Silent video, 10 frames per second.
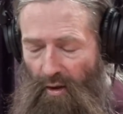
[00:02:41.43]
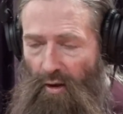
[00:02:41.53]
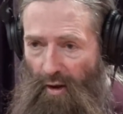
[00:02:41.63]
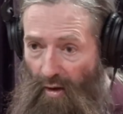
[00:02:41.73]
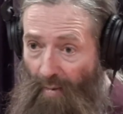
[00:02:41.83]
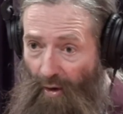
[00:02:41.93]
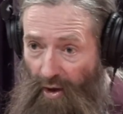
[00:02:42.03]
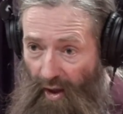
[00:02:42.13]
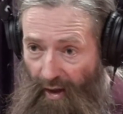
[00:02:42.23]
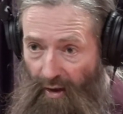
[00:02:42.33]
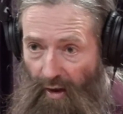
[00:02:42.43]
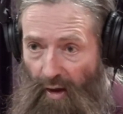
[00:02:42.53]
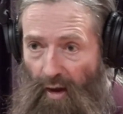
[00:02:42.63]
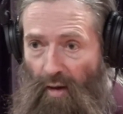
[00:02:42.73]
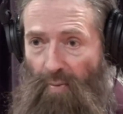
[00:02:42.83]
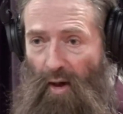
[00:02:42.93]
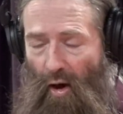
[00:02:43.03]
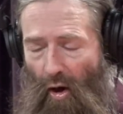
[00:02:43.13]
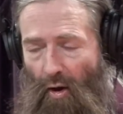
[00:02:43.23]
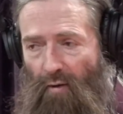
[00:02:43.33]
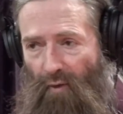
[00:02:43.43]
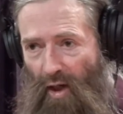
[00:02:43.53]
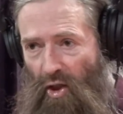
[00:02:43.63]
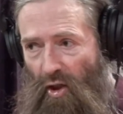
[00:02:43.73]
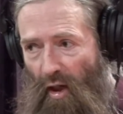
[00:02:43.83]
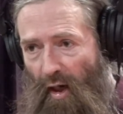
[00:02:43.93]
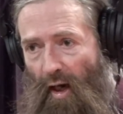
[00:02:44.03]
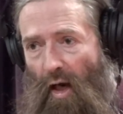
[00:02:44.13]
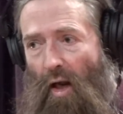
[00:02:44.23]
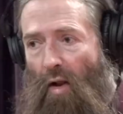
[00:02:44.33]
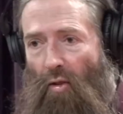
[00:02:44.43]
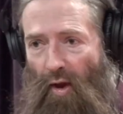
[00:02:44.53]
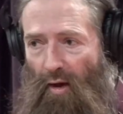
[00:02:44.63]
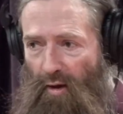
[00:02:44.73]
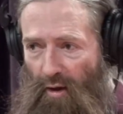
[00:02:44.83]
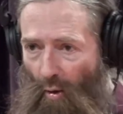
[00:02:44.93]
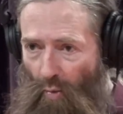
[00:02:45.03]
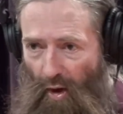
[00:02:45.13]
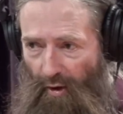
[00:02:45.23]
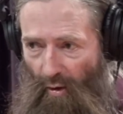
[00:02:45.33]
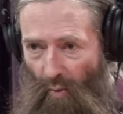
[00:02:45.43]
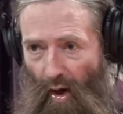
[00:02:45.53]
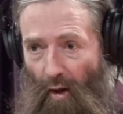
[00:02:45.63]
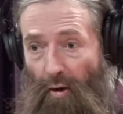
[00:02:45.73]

to describe those changes is because eventually things don't work so well.